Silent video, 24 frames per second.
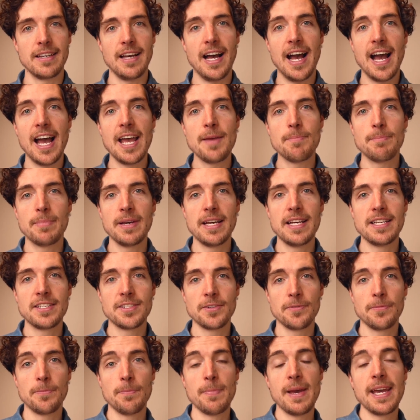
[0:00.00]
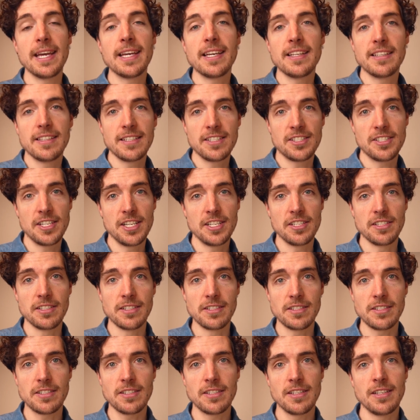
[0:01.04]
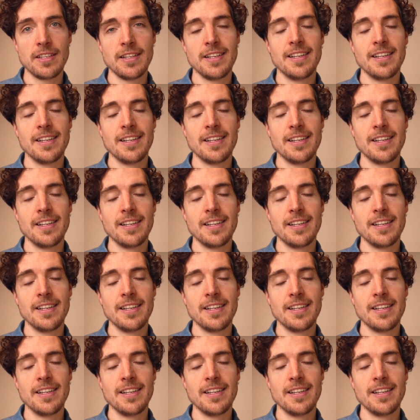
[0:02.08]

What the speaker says: a high pace of making decisions.